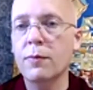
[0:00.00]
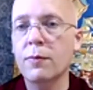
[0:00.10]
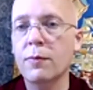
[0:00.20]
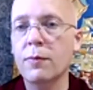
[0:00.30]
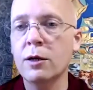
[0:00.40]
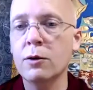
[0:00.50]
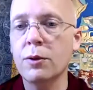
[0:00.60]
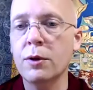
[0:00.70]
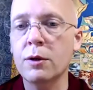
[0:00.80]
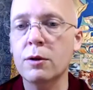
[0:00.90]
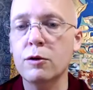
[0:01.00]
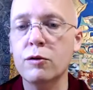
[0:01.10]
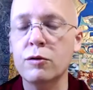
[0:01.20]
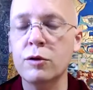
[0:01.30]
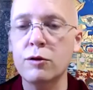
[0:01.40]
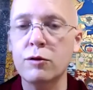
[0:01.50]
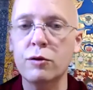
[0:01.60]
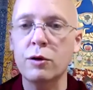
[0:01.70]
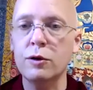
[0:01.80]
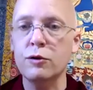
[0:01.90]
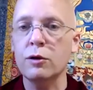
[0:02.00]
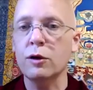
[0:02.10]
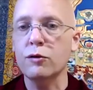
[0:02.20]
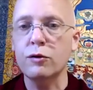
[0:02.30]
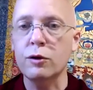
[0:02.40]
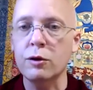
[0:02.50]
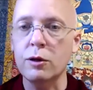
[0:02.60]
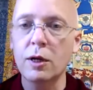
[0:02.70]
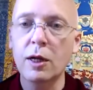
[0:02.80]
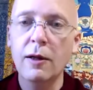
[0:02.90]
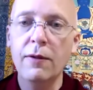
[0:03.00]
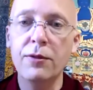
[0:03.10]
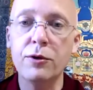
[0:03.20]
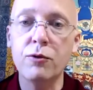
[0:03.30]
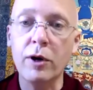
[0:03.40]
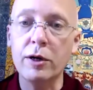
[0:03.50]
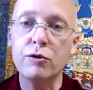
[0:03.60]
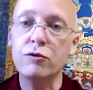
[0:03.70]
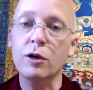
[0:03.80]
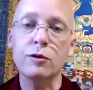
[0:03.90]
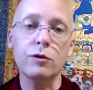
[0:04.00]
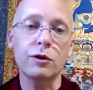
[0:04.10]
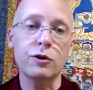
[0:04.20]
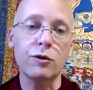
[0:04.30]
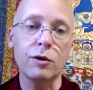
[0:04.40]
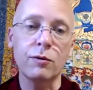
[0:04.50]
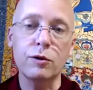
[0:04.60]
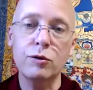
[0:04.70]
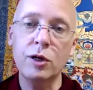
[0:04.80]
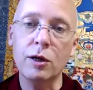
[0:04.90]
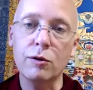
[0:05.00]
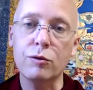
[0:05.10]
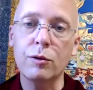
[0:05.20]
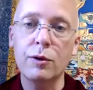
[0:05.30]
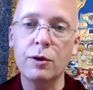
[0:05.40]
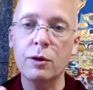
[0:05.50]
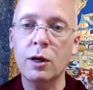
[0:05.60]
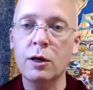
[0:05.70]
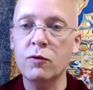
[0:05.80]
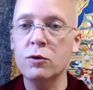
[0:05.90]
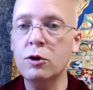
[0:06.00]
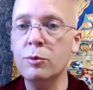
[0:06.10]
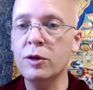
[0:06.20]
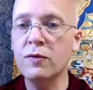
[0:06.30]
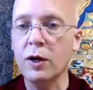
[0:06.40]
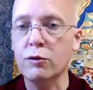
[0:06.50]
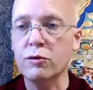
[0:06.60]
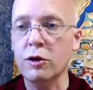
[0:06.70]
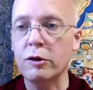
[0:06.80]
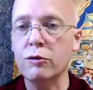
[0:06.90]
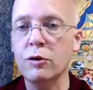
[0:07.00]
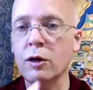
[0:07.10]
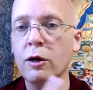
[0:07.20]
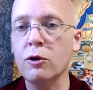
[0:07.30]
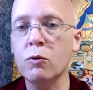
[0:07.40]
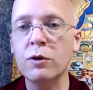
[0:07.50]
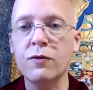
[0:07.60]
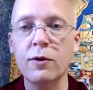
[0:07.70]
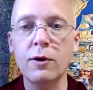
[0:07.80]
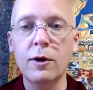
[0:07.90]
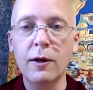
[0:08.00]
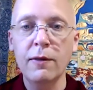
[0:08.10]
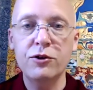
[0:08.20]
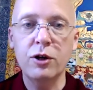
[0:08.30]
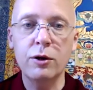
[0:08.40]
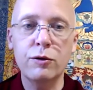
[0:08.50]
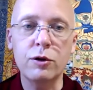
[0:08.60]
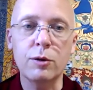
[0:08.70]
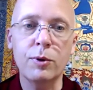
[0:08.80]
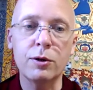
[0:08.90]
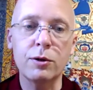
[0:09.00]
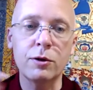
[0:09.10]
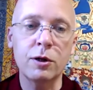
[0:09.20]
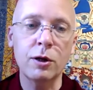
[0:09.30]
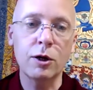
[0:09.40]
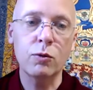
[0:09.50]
I don't think that this is necessary. These are necessarily the greatest translations of these stanzas. They're kind of a little bit of exercises. I like the one for Chenrezig better than I like